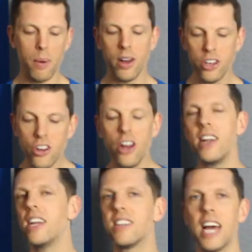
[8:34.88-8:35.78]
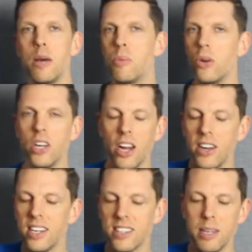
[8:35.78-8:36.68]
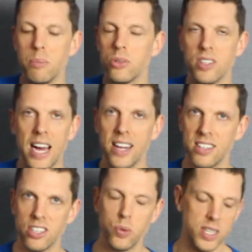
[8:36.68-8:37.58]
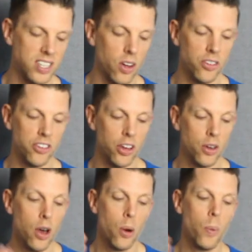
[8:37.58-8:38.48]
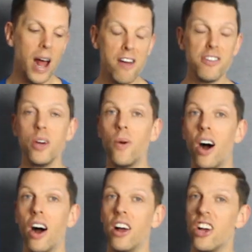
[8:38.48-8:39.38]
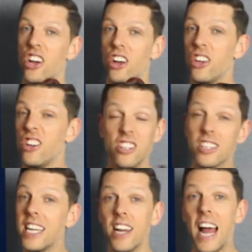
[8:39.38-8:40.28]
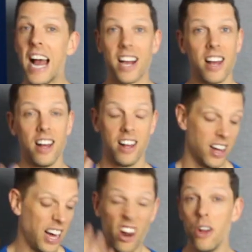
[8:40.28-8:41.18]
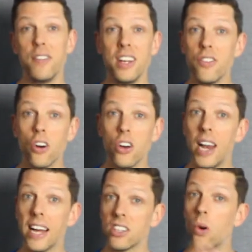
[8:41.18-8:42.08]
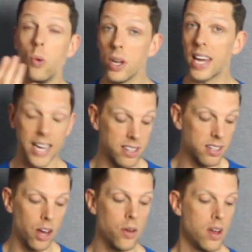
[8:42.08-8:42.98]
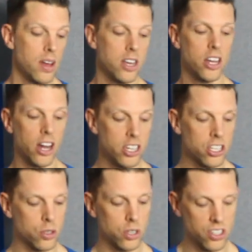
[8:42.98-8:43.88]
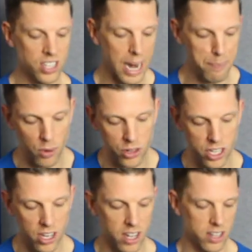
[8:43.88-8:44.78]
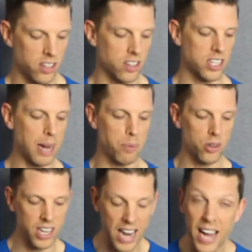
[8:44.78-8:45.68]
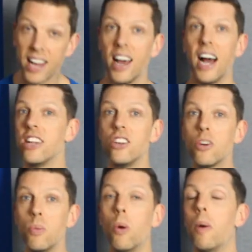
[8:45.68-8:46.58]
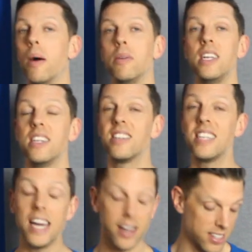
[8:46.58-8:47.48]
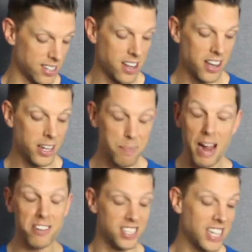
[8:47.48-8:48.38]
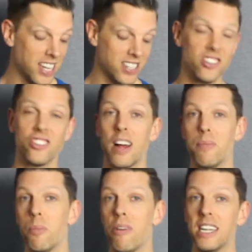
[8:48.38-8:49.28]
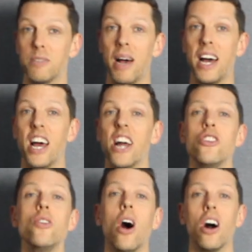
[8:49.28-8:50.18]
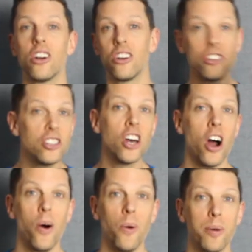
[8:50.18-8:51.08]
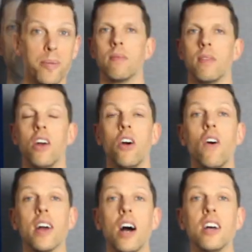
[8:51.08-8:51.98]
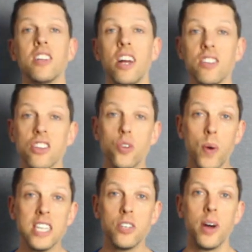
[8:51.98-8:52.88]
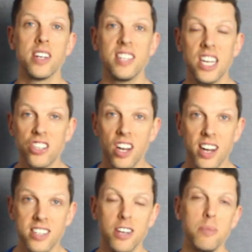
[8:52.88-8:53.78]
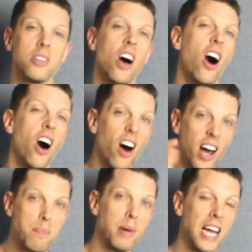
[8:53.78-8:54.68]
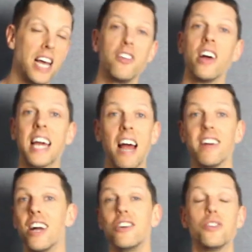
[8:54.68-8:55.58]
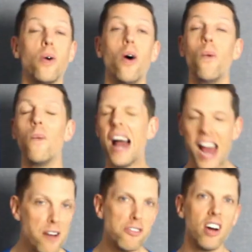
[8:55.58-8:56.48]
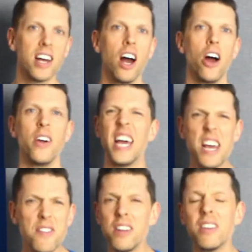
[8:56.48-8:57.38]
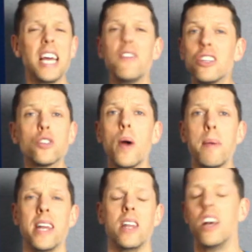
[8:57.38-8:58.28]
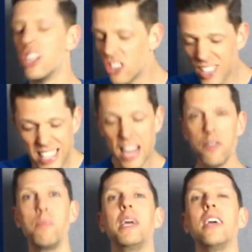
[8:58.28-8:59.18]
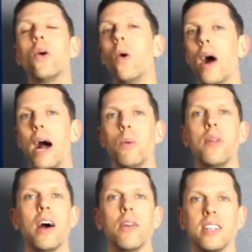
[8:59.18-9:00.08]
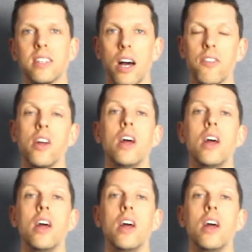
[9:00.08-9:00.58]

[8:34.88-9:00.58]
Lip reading: You don't need a table, you don't need a cymbal stand to twist it onto. Wherever you are, you just need a leg, and hopefully you've got your legs at all the gigs. So, you know, you just slap it on your leg, and you can warm up. You need a pair of sticks, and your strap-on practice pad, and you are good to go. Right guys, so those are 21 essential items, I believe, and I carry those wherever I go, even swimming. Never be caught out without this stuff.